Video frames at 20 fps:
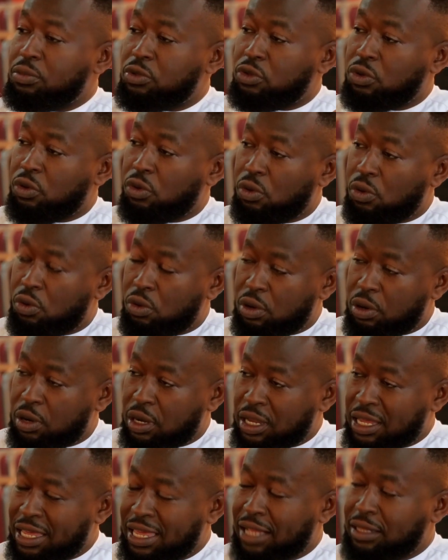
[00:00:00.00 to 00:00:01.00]
to
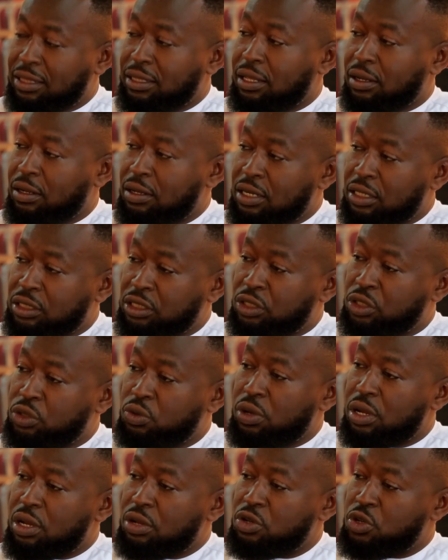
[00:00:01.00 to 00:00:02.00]
get the
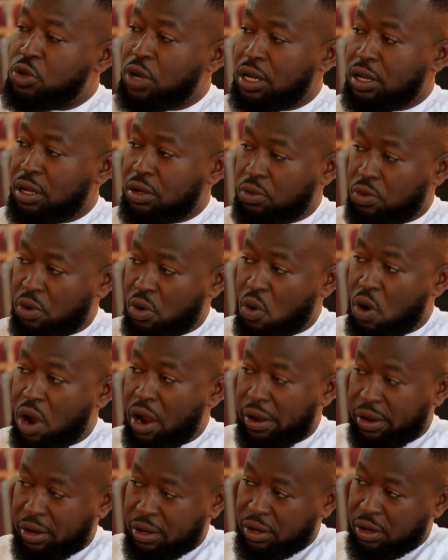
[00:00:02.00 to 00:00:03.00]
necessary training
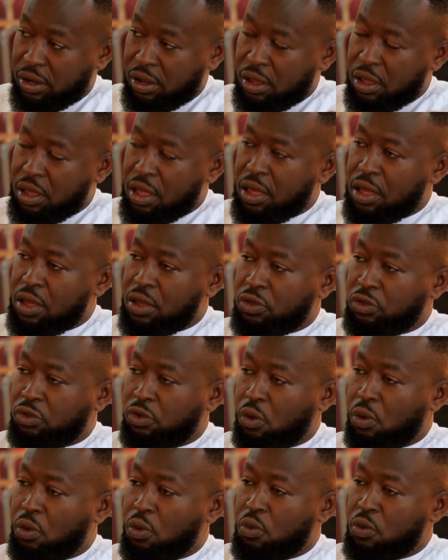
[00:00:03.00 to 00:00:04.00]
required.
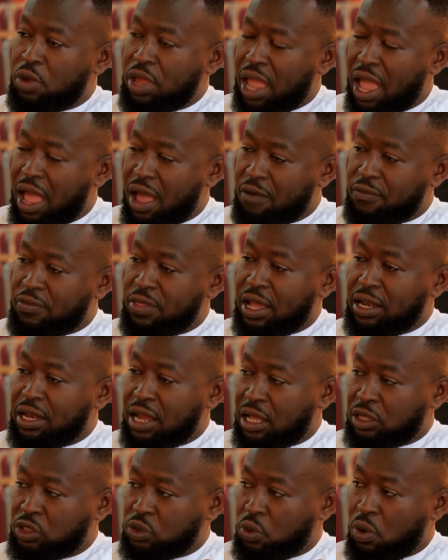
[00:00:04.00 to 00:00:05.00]
So we have that
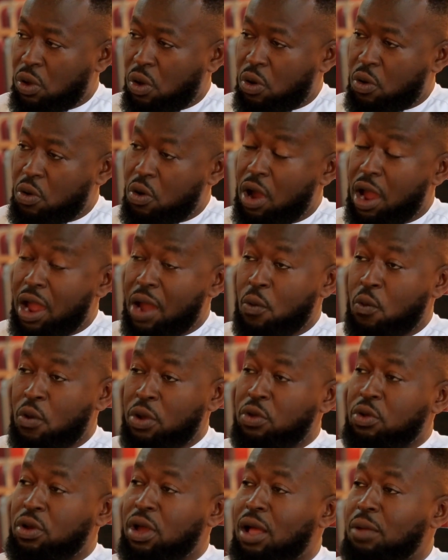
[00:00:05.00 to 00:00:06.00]
as well.
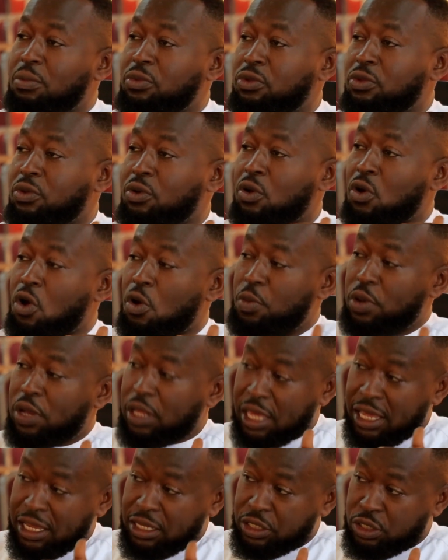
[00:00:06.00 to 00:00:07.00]
When it comes to
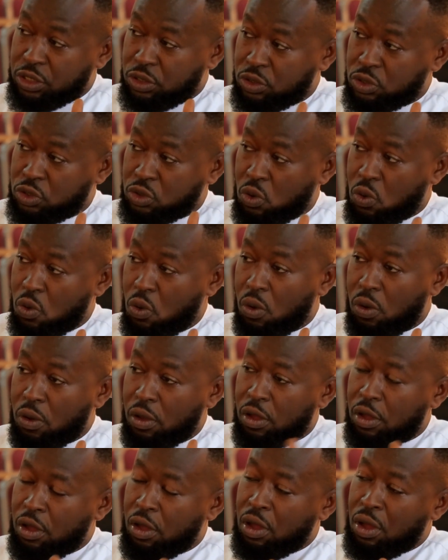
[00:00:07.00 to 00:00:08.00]
communication school,
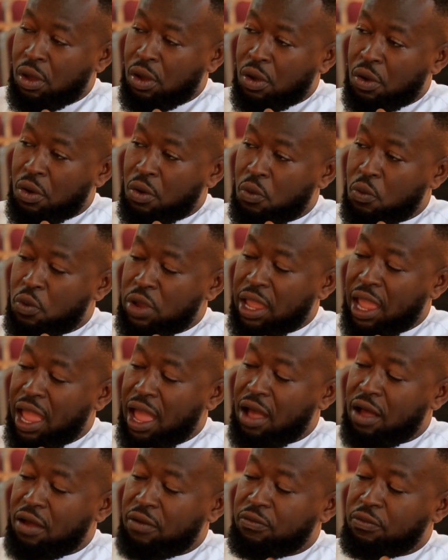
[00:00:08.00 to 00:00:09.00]
we
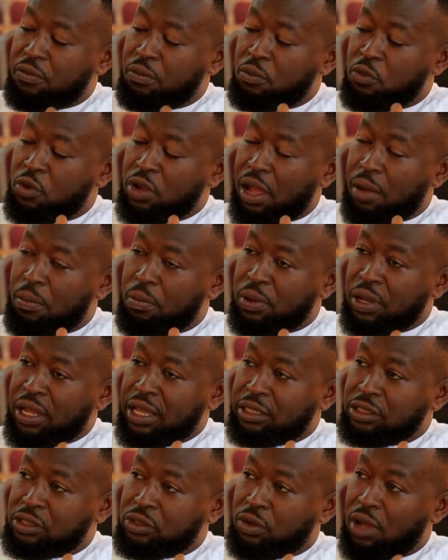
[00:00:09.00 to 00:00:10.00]
are
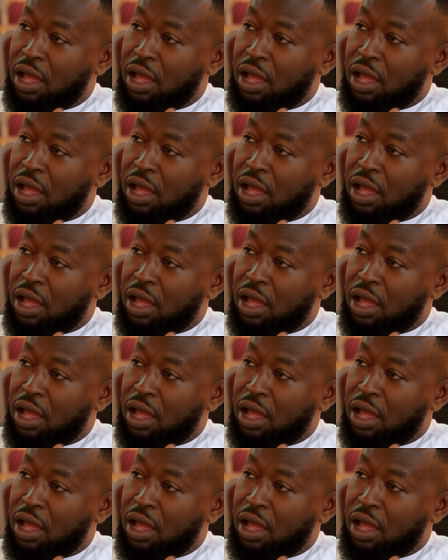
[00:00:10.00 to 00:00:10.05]
blessed to